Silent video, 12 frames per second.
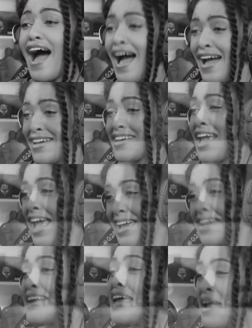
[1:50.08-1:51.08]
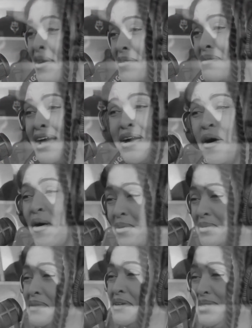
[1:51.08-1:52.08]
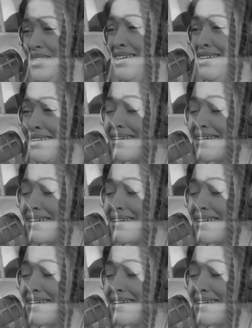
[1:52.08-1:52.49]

I can't hear my own music.